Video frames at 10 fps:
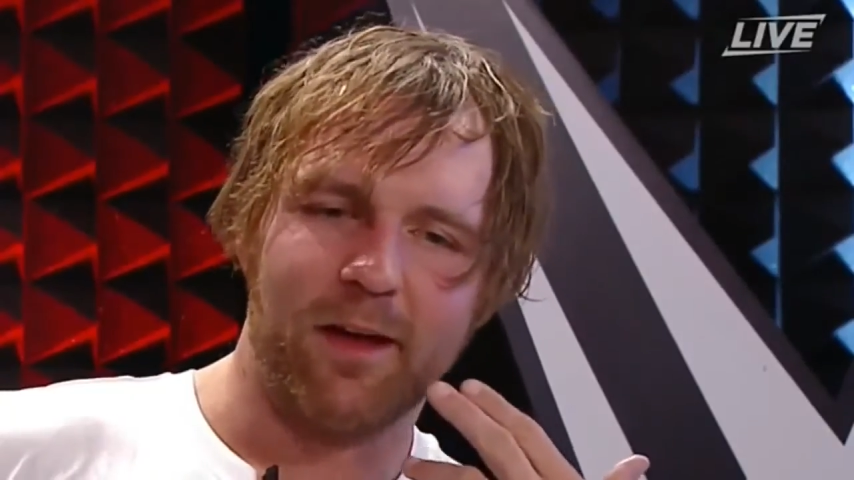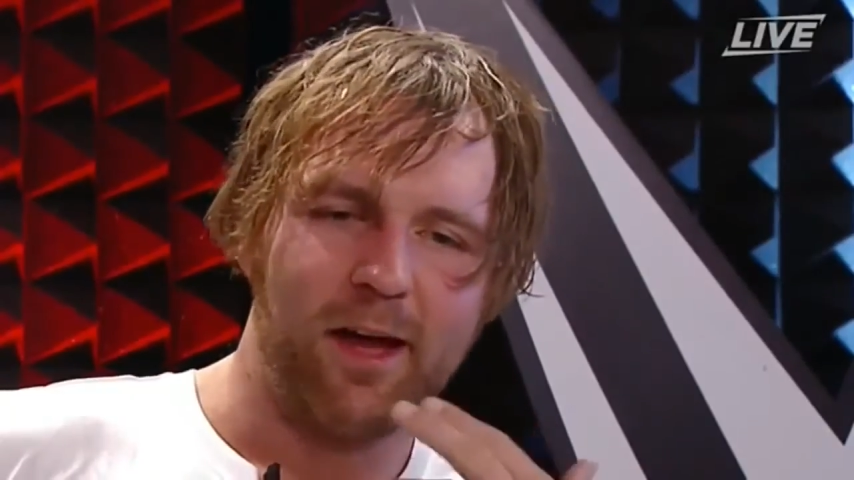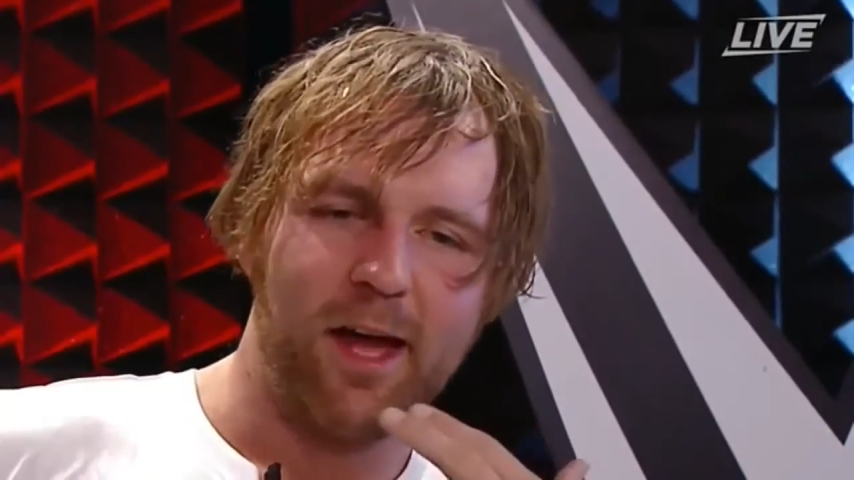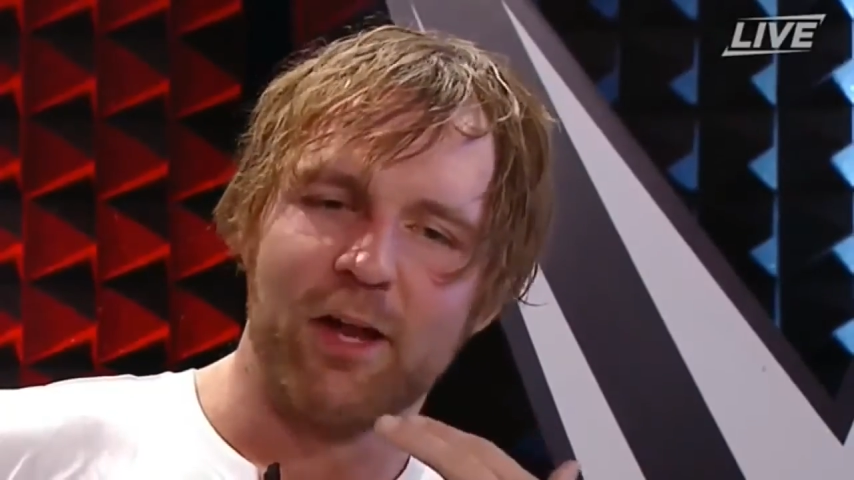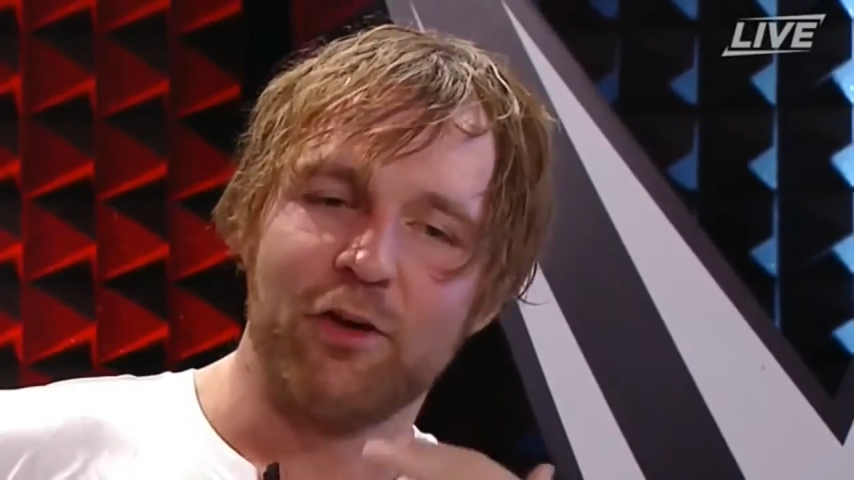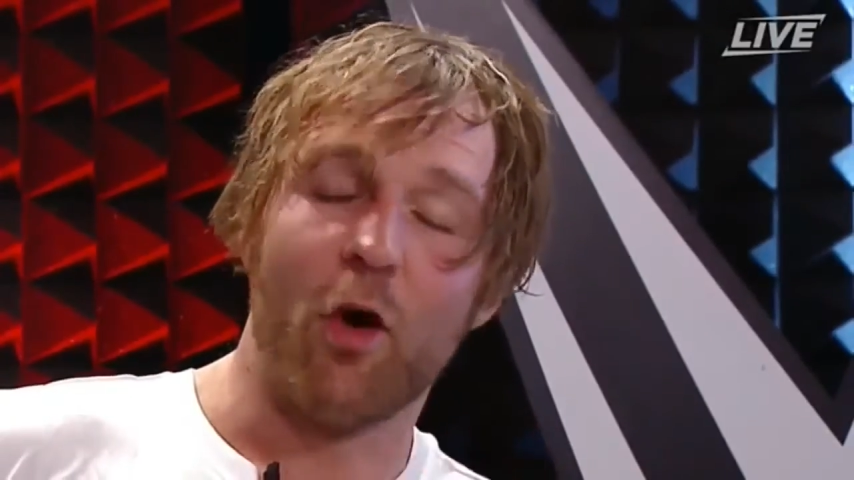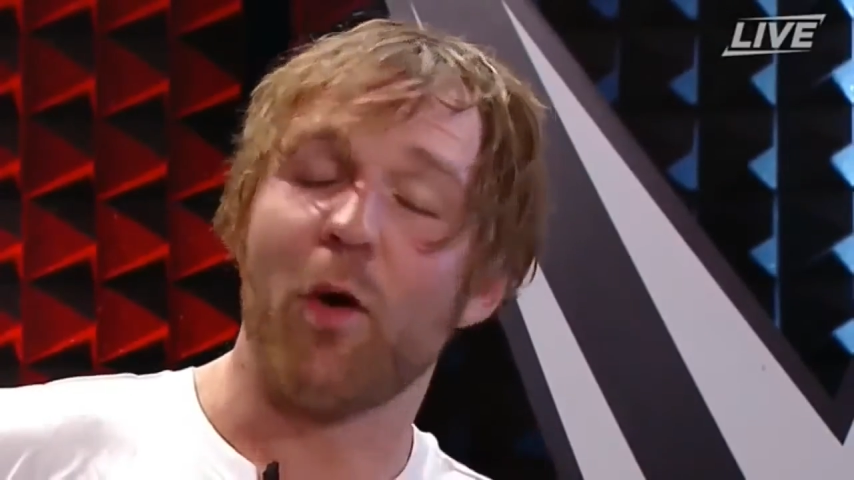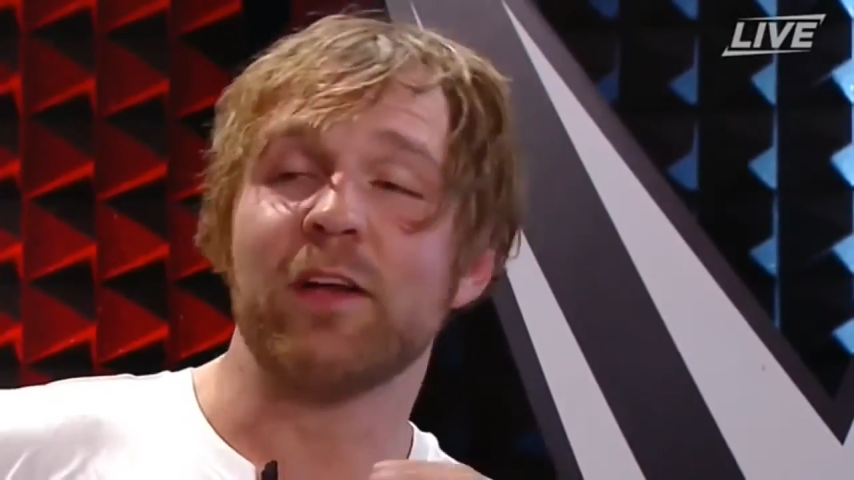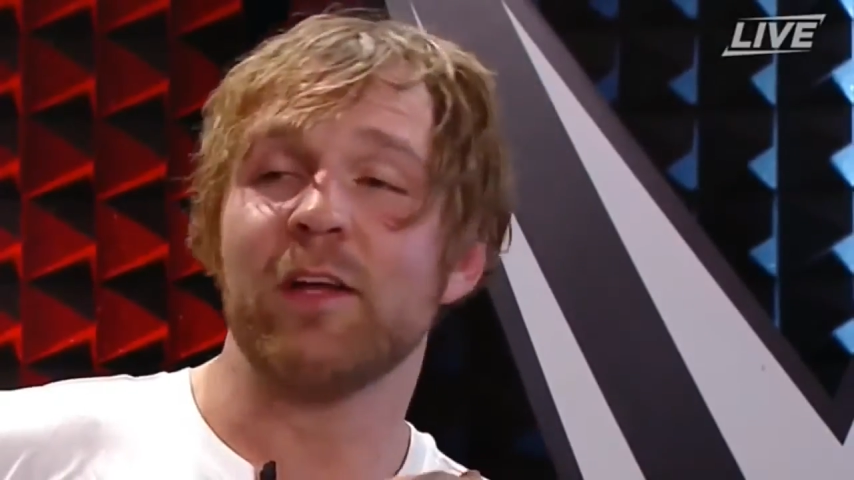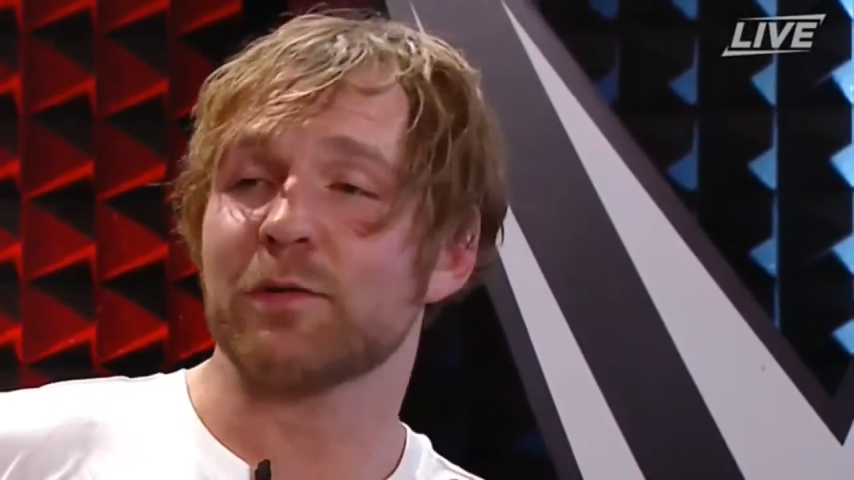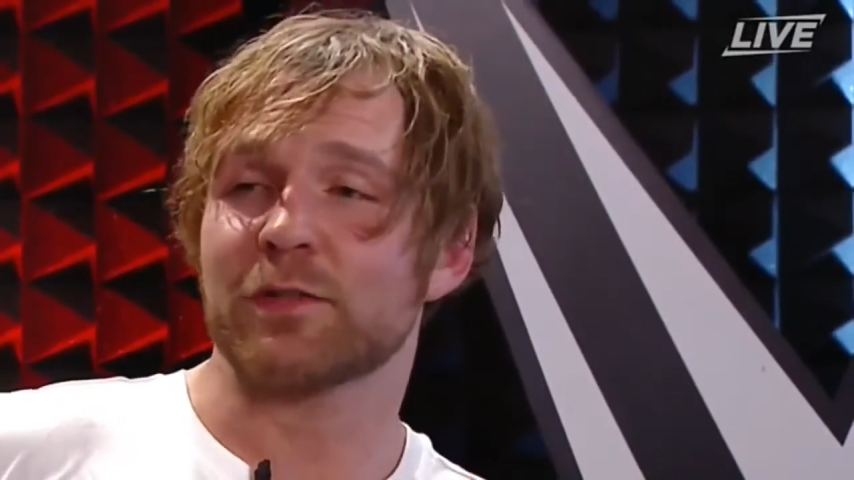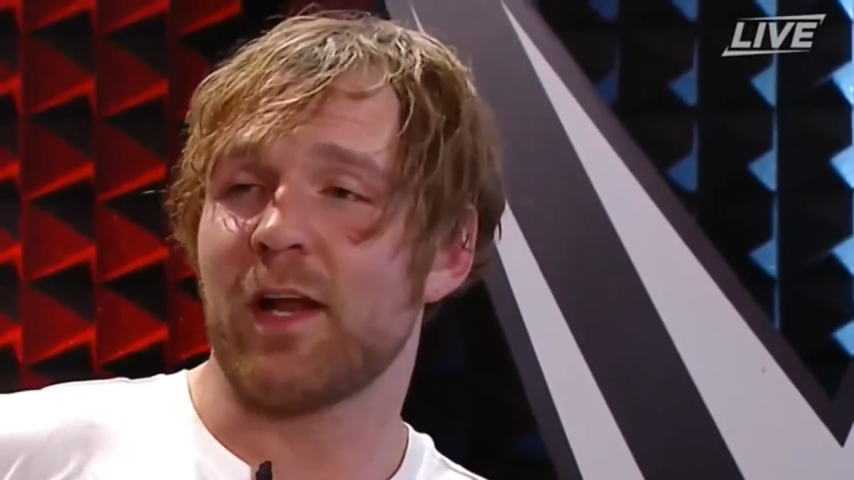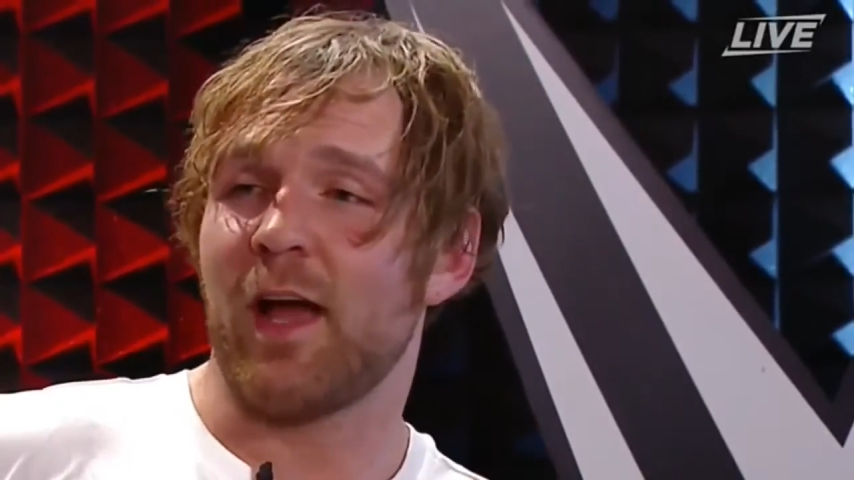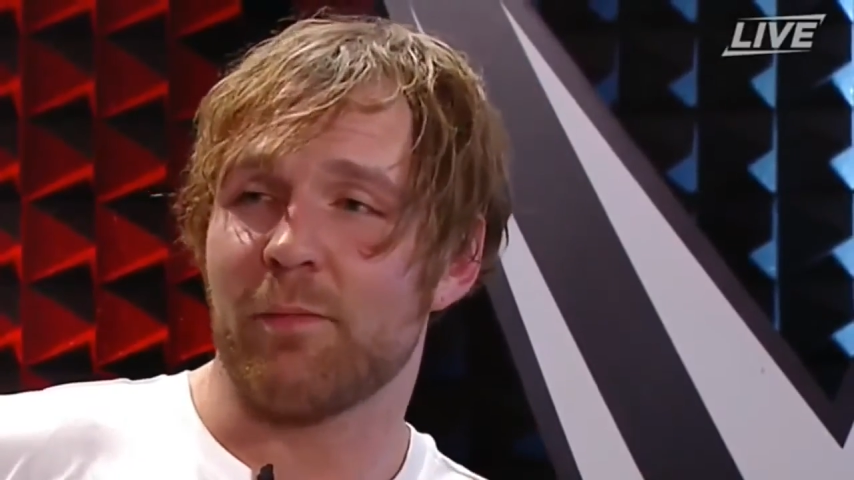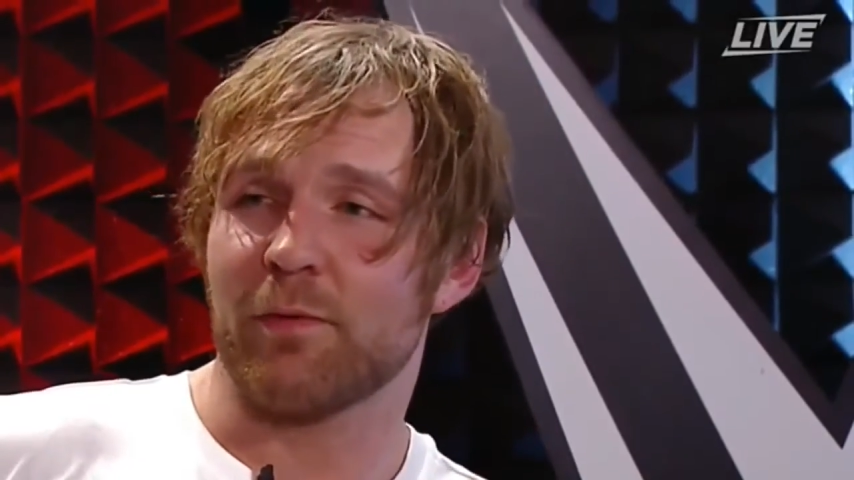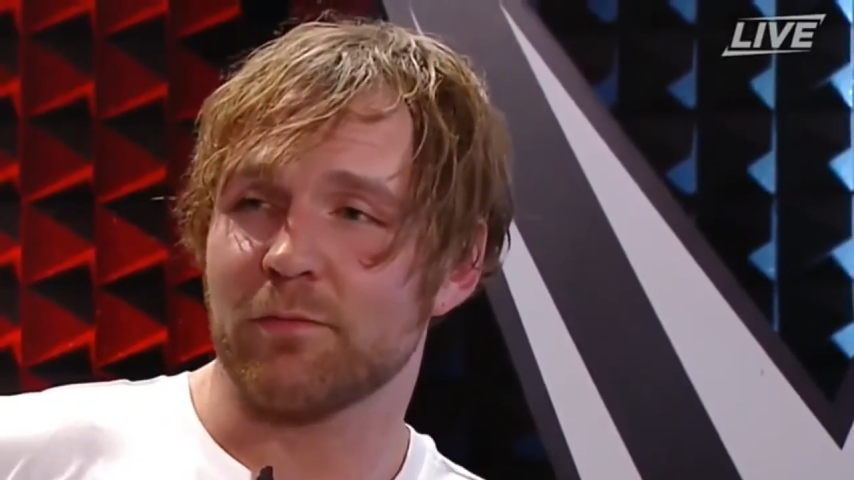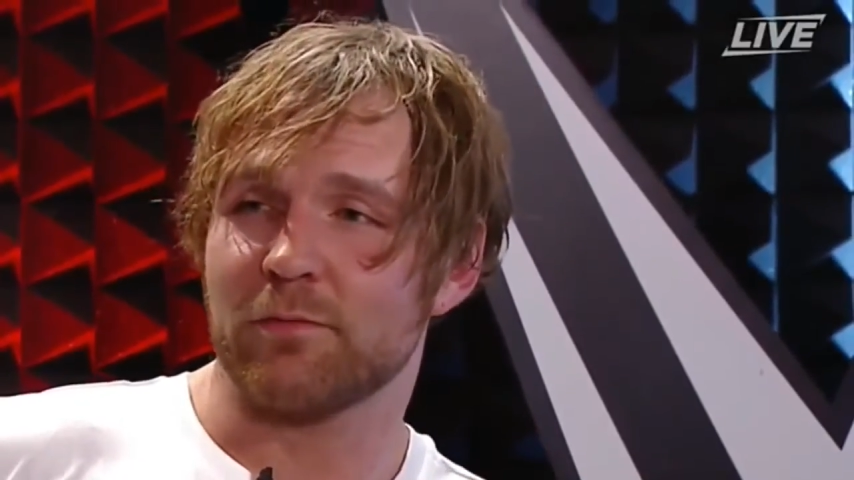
had no idea what was going to happen.